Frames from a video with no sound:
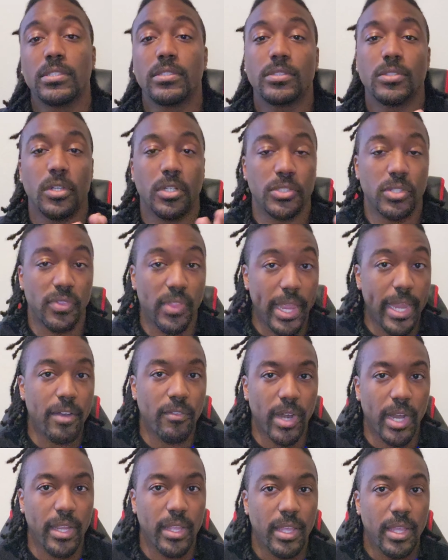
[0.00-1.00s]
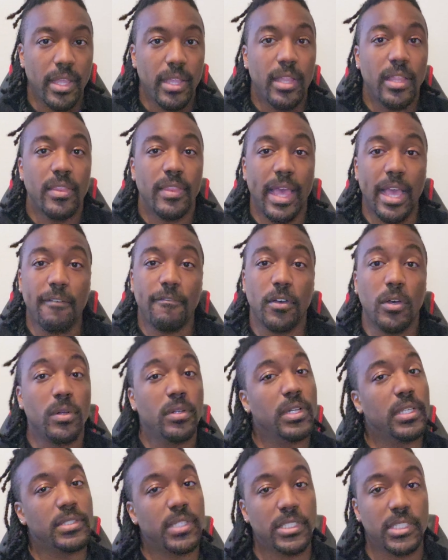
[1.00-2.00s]
So here's the thing, right? The
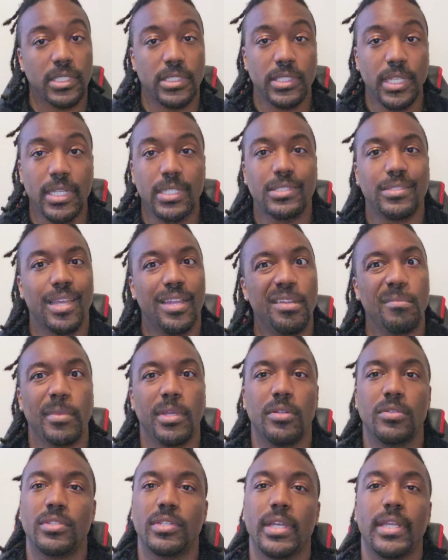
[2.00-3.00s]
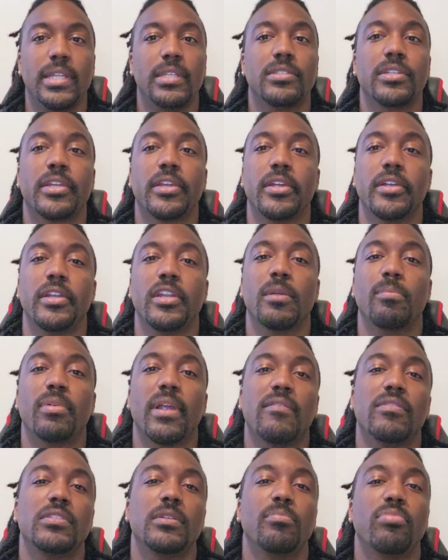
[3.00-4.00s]
iPhone, as I just said, is not immune to any security or
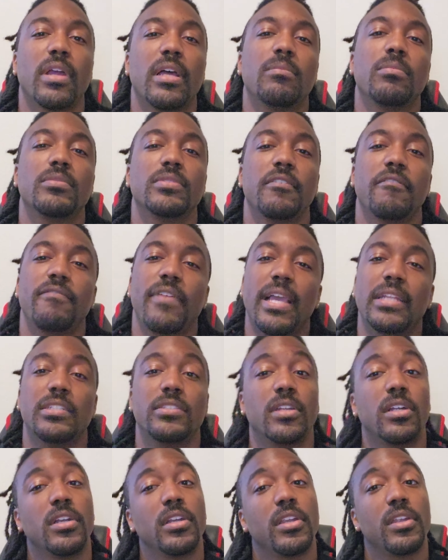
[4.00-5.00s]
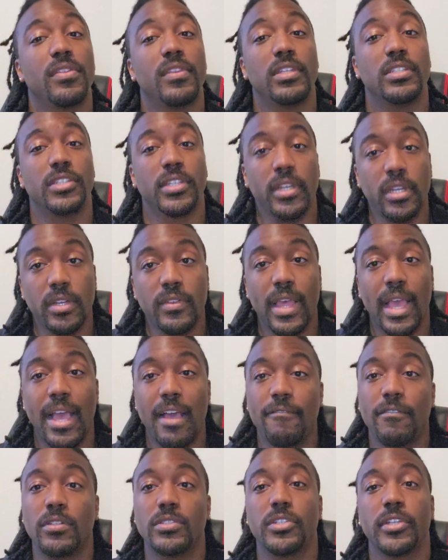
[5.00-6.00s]
privacy problems. In fact, just earlier this year, the
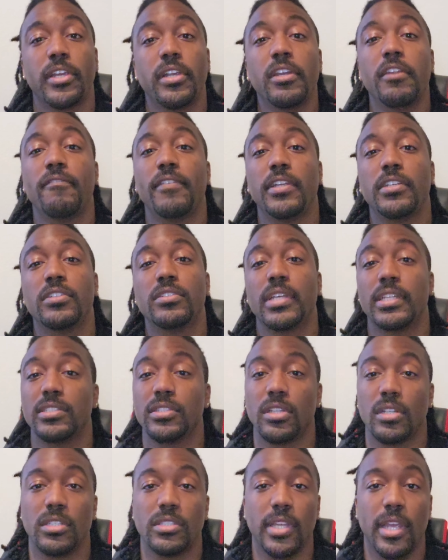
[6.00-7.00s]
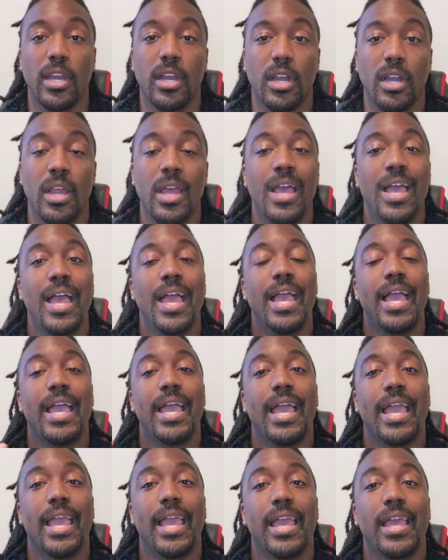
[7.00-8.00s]
iPhone security features, as good as they are,
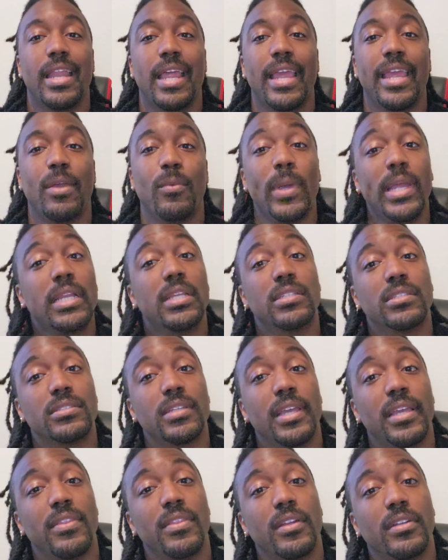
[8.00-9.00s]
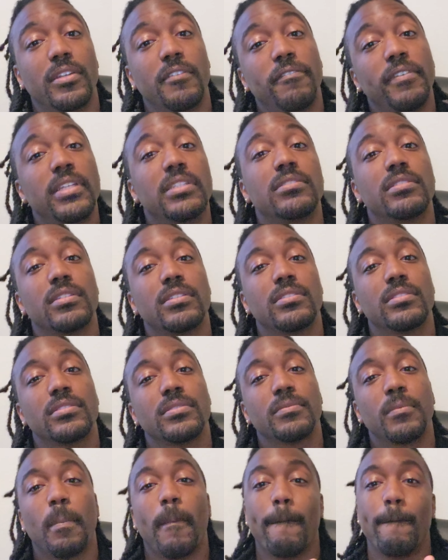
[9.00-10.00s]
had a weakness in their
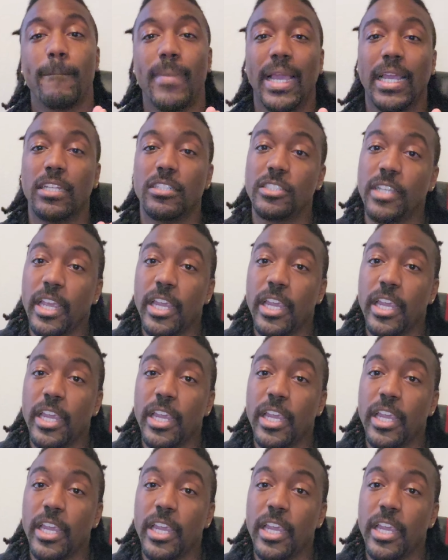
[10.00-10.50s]
defenses. Back in